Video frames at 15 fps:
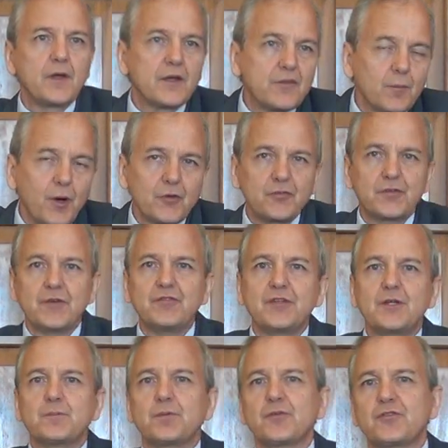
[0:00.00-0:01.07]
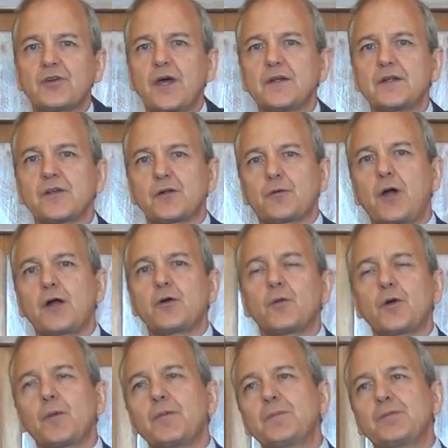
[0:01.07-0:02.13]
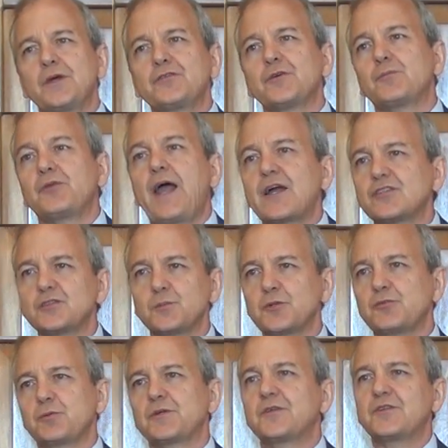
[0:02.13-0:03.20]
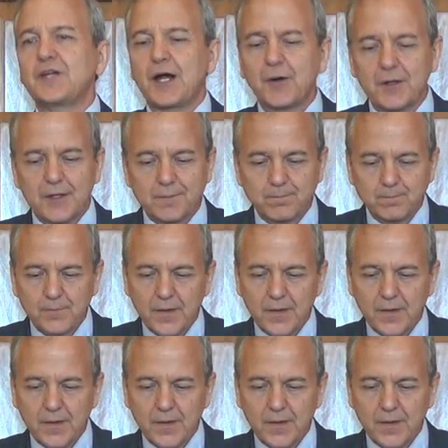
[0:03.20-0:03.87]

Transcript: at the most 15% of the Greco Roman bishops actually were Trinitarian